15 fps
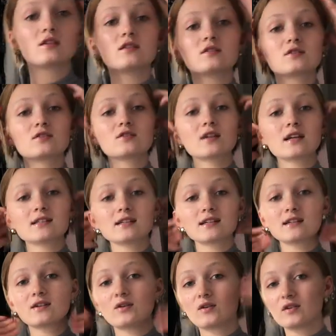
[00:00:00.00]
So that's
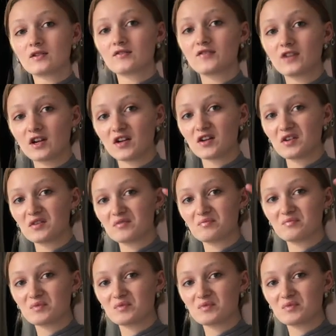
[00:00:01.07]
like all of the